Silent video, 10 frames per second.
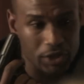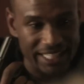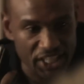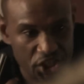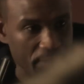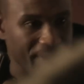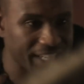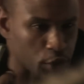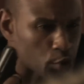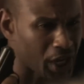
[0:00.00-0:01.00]
You think this shit
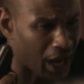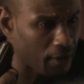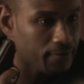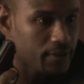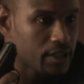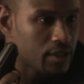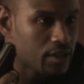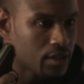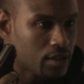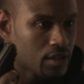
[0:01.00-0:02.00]
makes you tough?
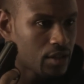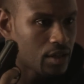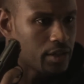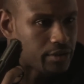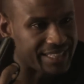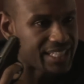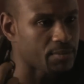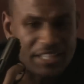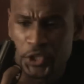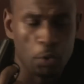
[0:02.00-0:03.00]
You think
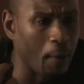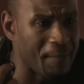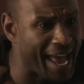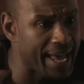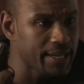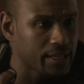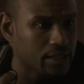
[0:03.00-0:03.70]
this makes you a man?